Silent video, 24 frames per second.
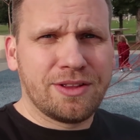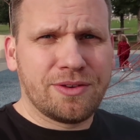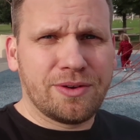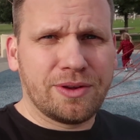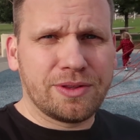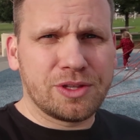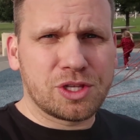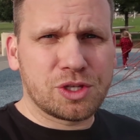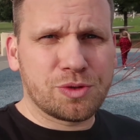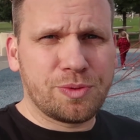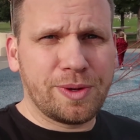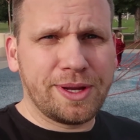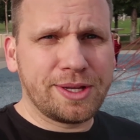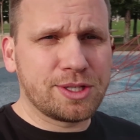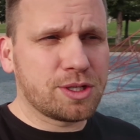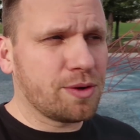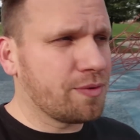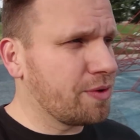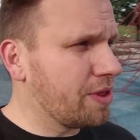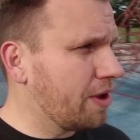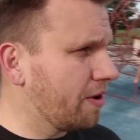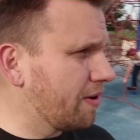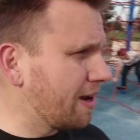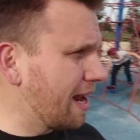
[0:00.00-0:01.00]
We're on the swings
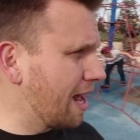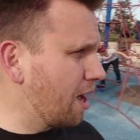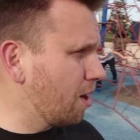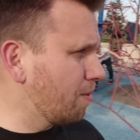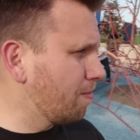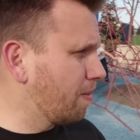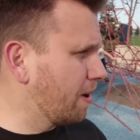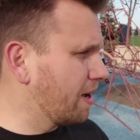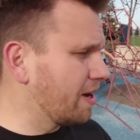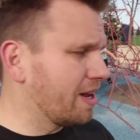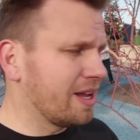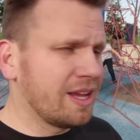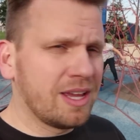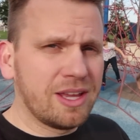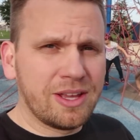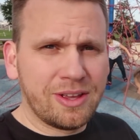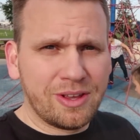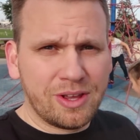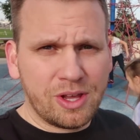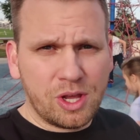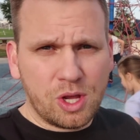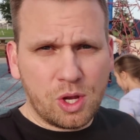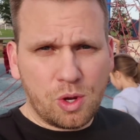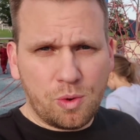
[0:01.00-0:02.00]
over there now, but
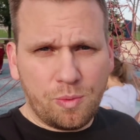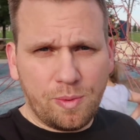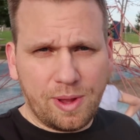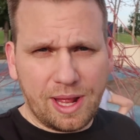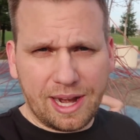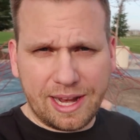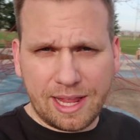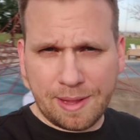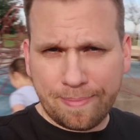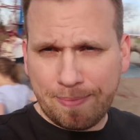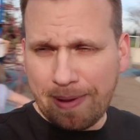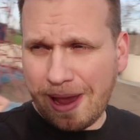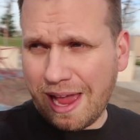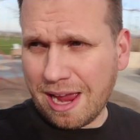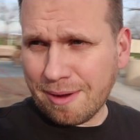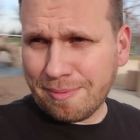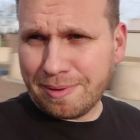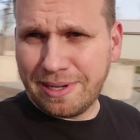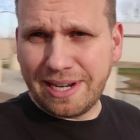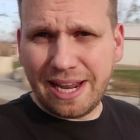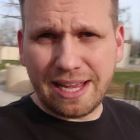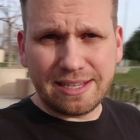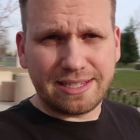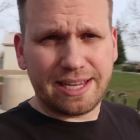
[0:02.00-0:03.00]
we gotta get
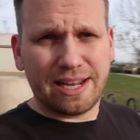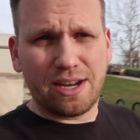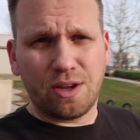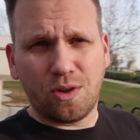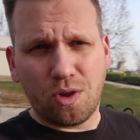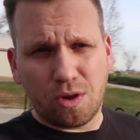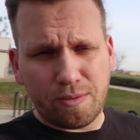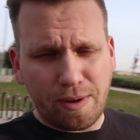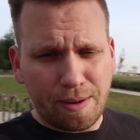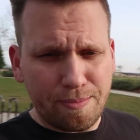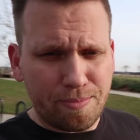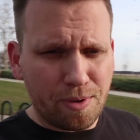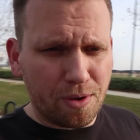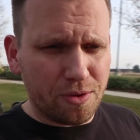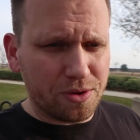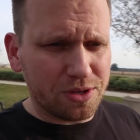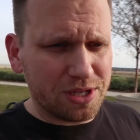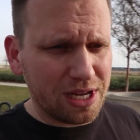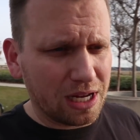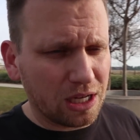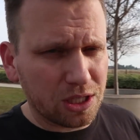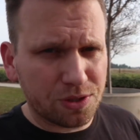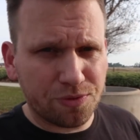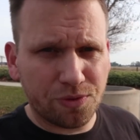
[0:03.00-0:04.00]
back. My dad's gotta go to my
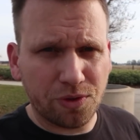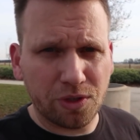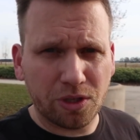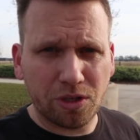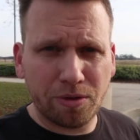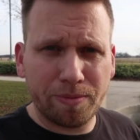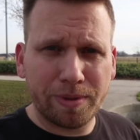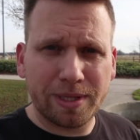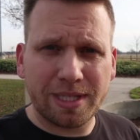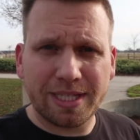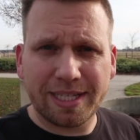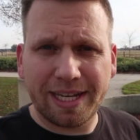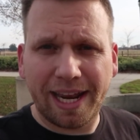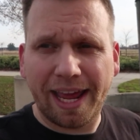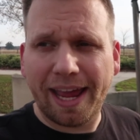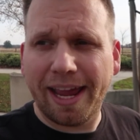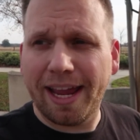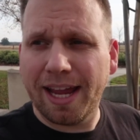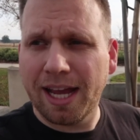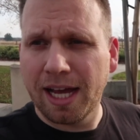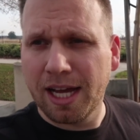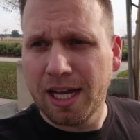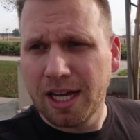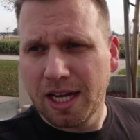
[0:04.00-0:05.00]
brother's house for a little bit
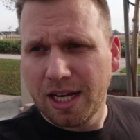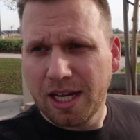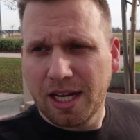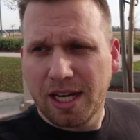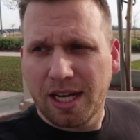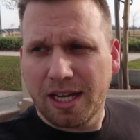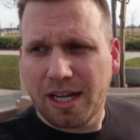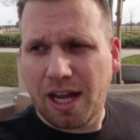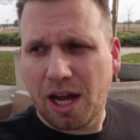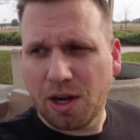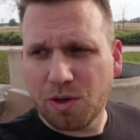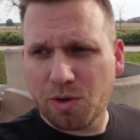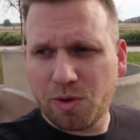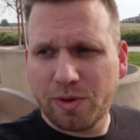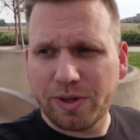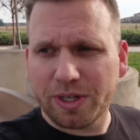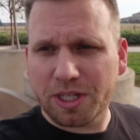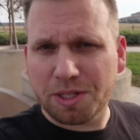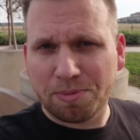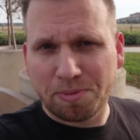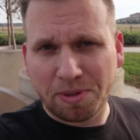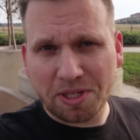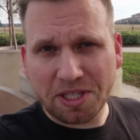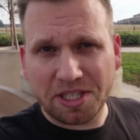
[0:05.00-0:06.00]
today on
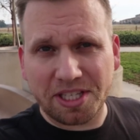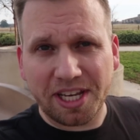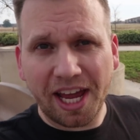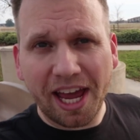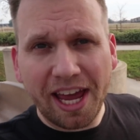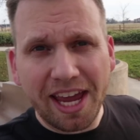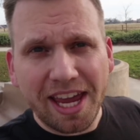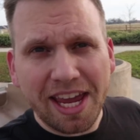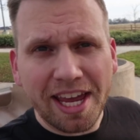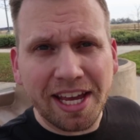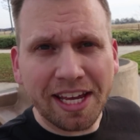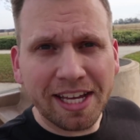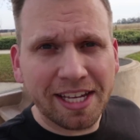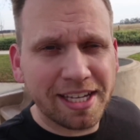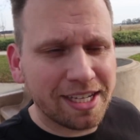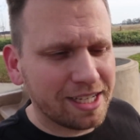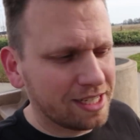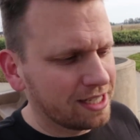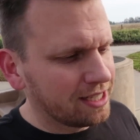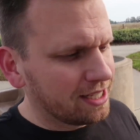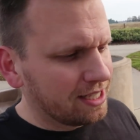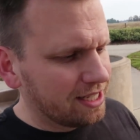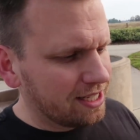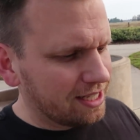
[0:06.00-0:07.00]
Christmas Day
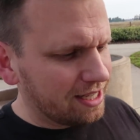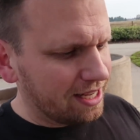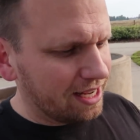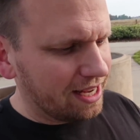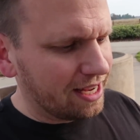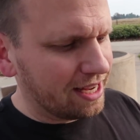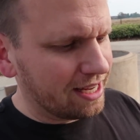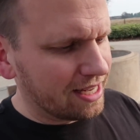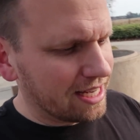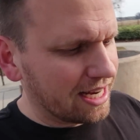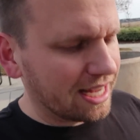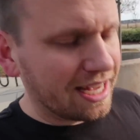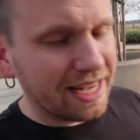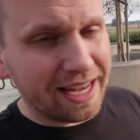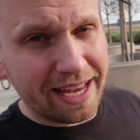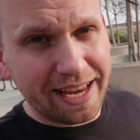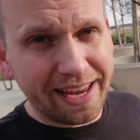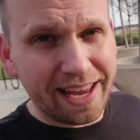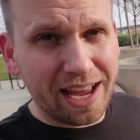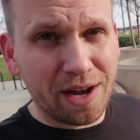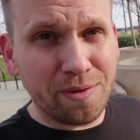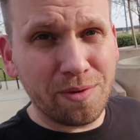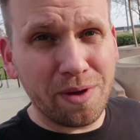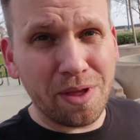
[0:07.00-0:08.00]
and uh,
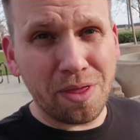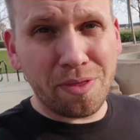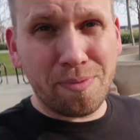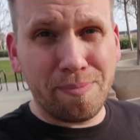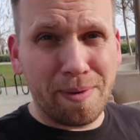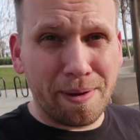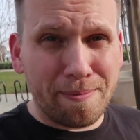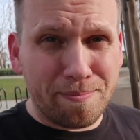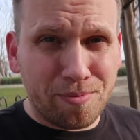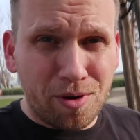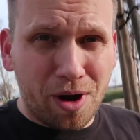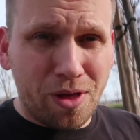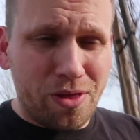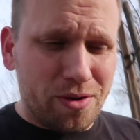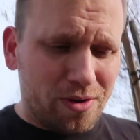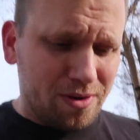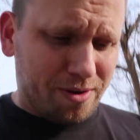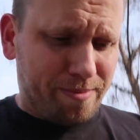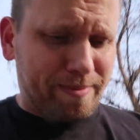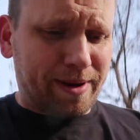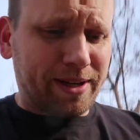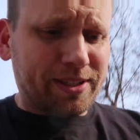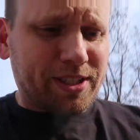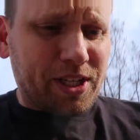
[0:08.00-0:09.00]
hang out with my
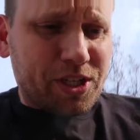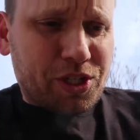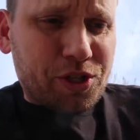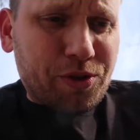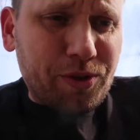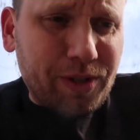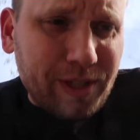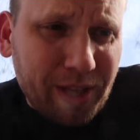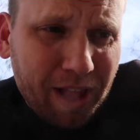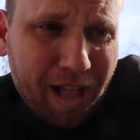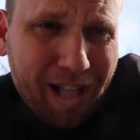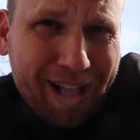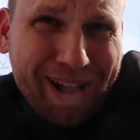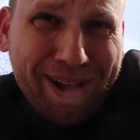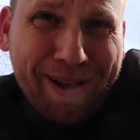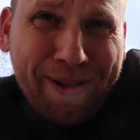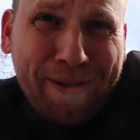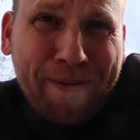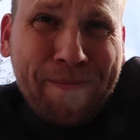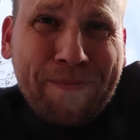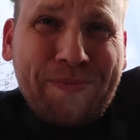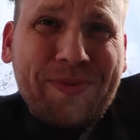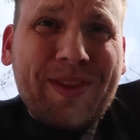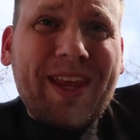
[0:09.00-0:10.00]
brother and my sister-in-law
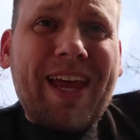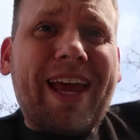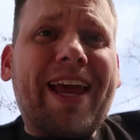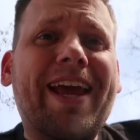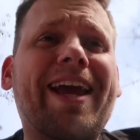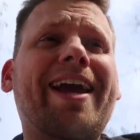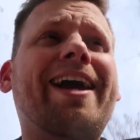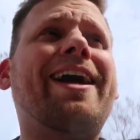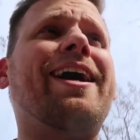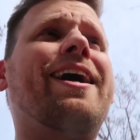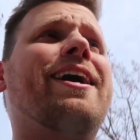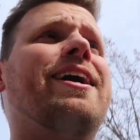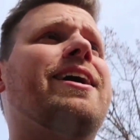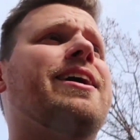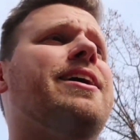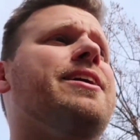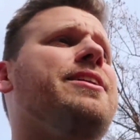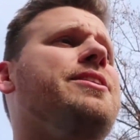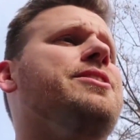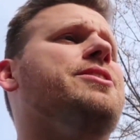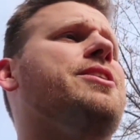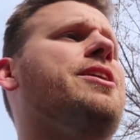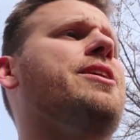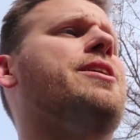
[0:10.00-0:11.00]

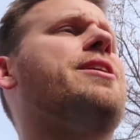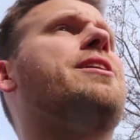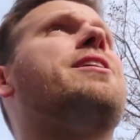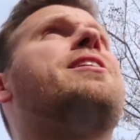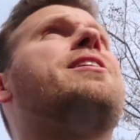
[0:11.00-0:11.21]
and